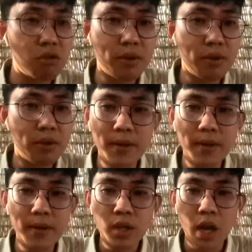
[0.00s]

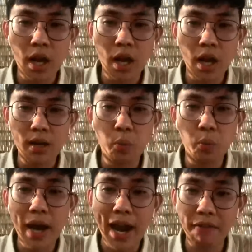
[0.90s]
victory
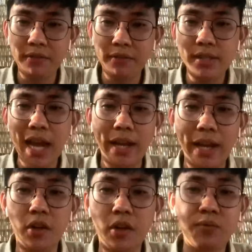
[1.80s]
will have
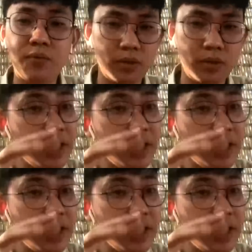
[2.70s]
this kind of